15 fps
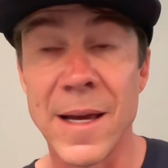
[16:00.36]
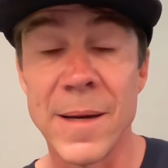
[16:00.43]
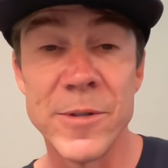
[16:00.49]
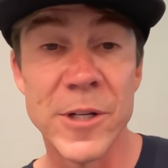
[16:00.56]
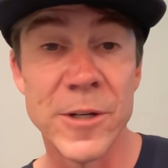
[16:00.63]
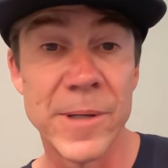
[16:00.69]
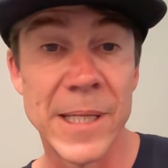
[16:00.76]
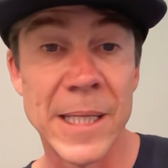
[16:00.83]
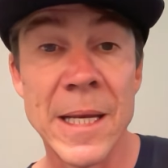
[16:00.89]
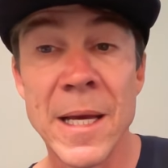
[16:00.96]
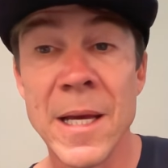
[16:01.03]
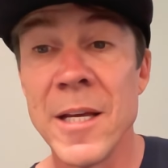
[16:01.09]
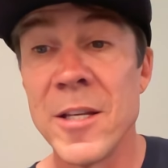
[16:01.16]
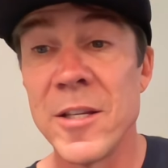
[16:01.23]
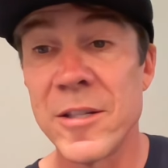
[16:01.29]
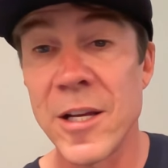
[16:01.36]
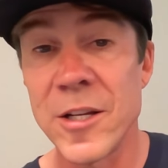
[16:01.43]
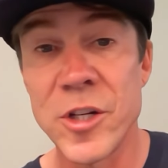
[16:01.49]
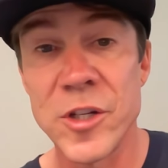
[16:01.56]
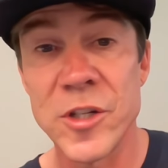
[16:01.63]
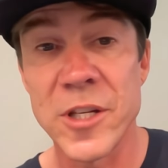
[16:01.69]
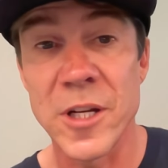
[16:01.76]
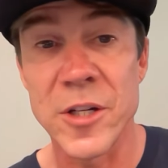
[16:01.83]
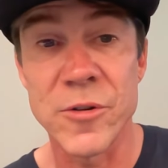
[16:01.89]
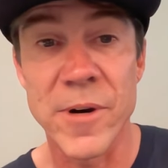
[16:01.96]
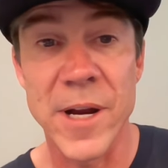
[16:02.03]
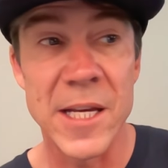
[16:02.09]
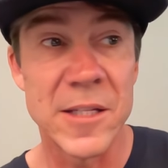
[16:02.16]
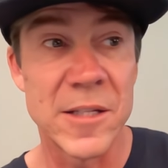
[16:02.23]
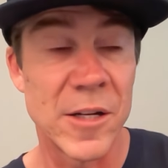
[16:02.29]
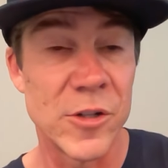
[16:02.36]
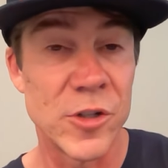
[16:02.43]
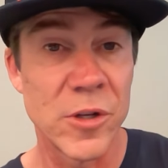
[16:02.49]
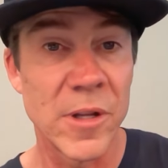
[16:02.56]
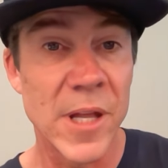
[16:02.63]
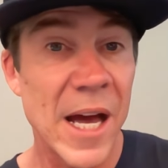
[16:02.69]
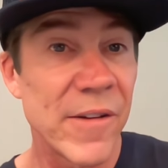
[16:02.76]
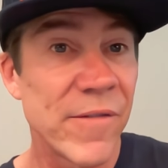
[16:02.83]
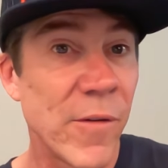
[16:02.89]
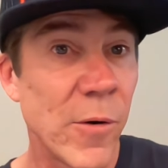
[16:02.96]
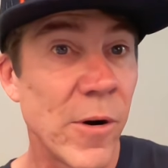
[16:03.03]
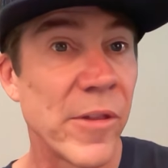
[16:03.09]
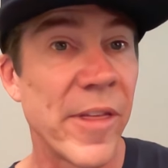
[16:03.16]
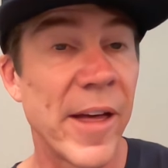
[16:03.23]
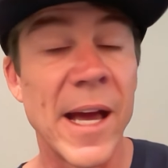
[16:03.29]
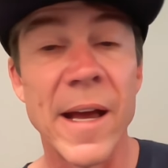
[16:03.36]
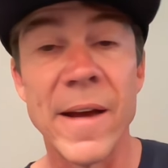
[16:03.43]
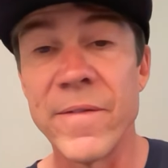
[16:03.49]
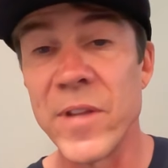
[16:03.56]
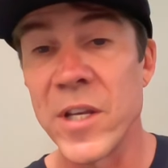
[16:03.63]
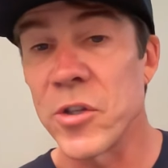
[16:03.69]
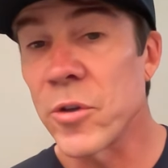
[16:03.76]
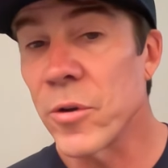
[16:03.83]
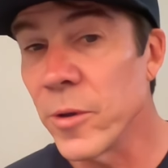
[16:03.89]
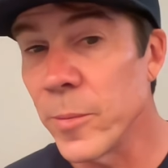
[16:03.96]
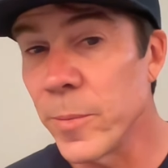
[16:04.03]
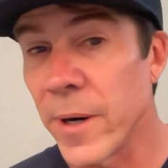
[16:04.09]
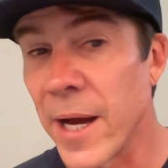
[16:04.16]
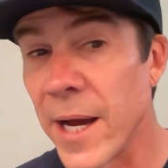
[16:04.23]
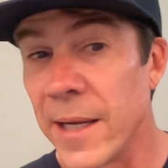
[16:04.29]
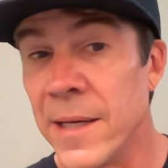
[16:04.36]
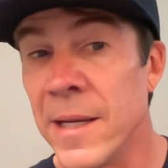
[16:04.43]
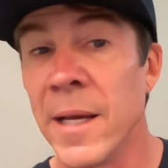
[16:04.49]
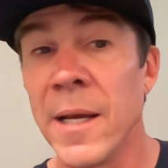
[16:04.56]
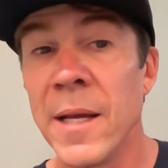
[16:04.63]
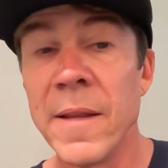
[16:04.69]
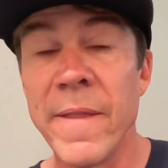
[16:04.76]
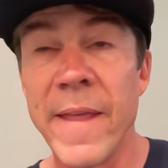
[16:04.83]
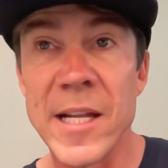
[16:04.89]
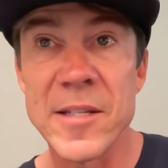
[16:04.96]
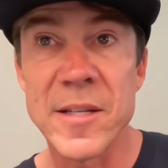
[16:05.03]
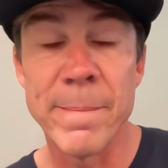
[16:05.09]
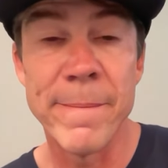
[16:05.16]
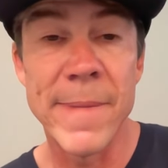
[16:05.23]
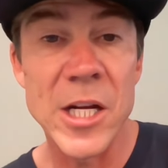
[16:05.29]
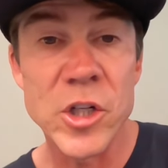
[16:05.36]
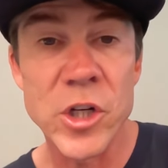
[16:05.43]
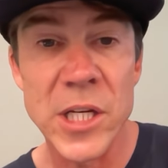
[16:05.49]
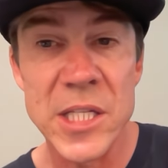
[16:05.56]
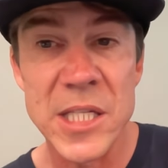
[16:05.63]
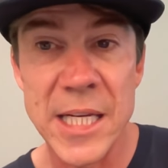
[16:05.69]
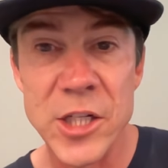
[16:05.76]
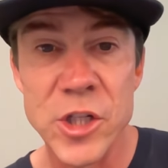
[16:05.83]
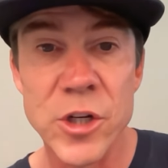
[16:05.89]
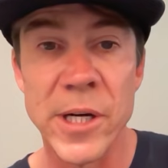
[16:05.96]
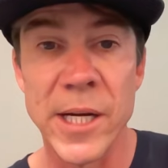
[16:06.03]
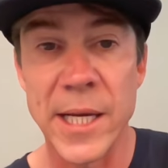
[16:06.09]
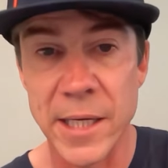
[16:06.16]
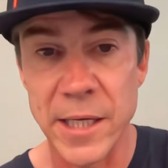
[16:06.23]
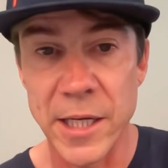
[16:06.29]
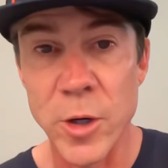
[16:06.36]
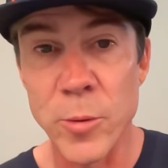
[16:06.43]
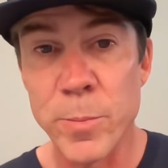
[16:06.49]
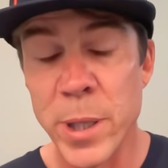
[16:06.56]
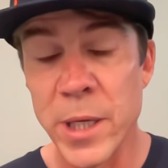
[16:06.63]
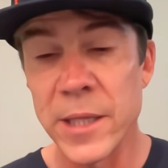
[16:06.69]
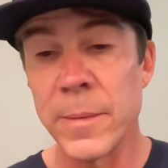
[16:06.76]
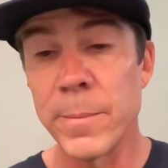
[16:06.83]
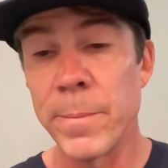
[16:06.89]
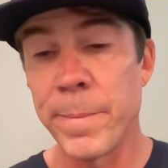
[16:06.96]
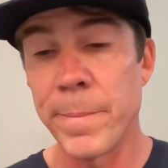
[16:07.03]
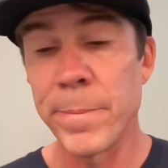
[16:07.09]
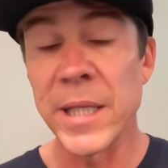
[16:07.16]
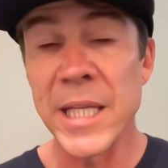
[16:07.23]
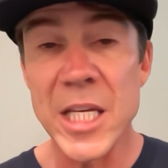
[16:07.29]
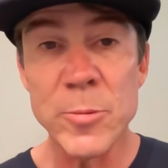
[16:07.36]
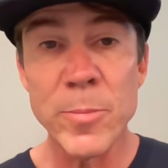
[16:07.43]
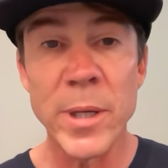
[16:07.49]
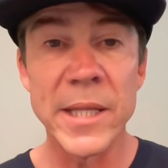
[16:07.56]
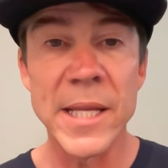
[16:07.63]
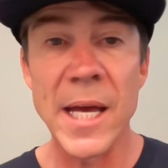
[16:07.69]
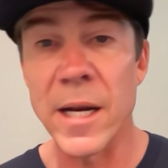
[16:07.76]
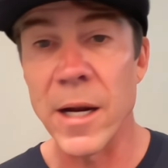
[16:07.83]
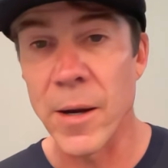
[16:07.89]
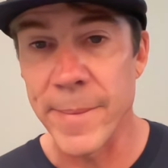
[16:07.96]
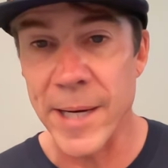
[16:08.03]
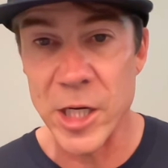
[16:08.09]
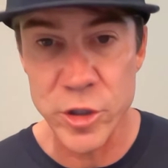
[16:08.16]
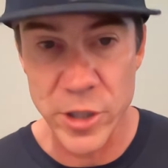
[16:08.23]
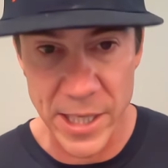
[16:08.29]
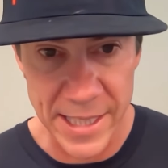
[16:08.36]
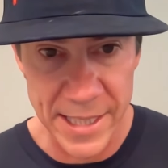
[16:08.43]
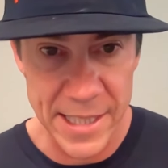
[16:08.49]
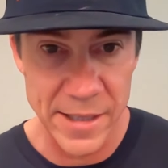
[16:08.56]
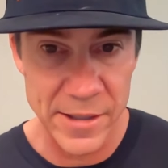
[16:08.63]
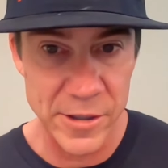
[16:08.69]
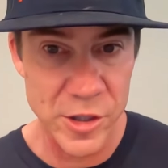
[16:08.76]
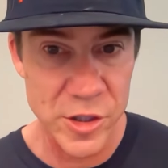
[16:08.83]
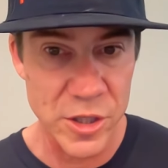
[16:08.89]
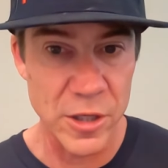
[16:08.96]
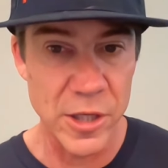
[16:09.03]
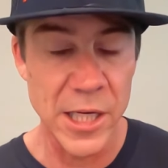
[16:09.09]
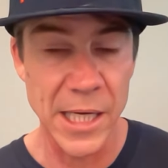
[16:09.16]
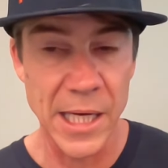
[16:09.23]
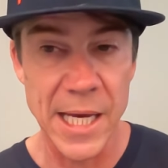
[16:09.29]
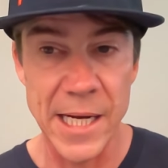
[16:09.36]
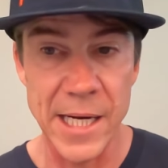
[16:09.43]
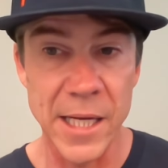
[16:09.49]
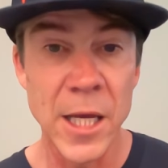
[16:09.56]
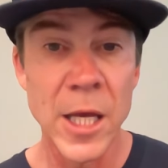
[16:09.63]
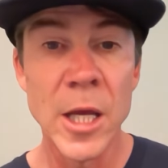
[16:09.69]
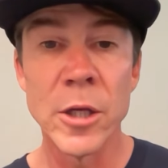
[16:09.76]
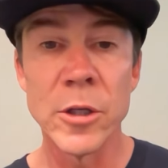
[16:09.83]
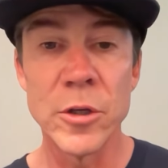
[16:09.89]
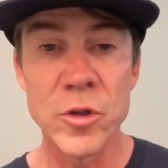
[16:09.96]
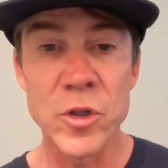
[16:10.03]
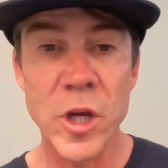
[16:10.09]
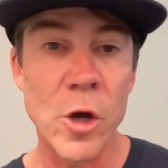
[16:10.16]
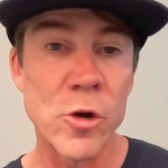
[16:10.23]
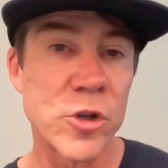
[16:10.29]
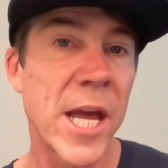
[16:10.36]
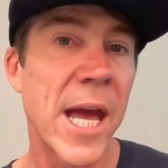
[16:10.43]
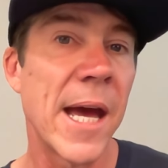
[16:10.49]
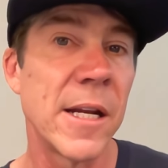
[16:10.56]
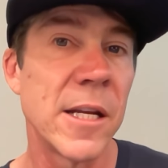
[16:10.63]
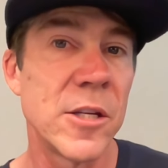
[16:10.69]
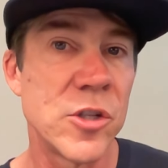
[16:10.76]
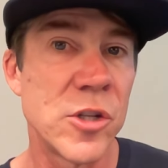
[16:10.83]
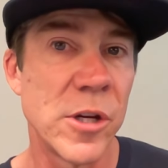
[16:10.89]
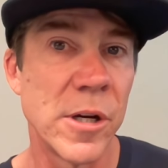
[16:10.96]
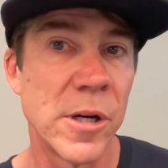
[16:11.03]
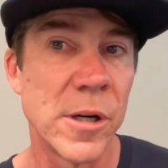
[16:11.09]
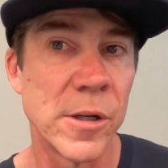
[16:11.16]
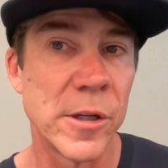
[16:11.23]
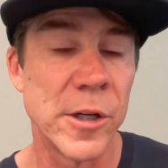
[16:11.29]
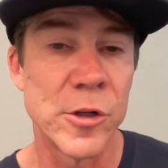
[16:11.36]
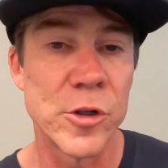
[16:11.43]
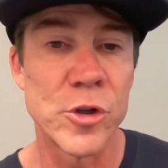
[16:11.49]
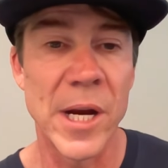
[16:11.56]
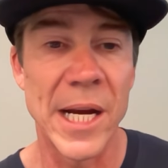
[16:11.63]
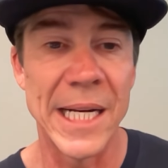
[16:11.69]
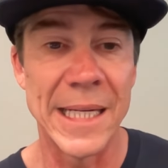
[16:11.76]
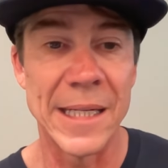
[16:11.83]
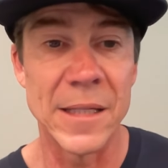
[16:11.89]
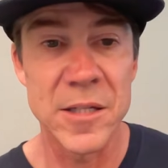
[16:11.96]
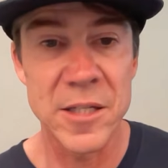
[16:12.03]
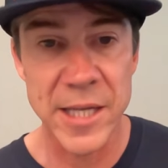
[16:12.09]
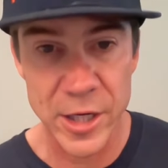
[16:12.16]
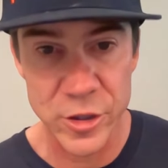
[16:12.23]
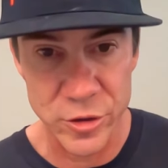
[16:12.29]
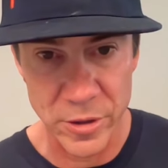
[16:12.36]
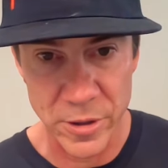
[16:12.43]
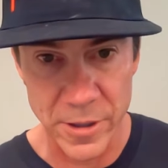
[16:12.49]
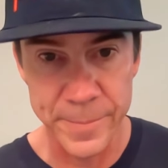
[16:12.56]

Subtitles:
I'm doing such and such race on July 4th. I have this group ride. That's a metric century. You know, please put that on my training calendar. And so you can kind of use Coach Cat as your training scheduler.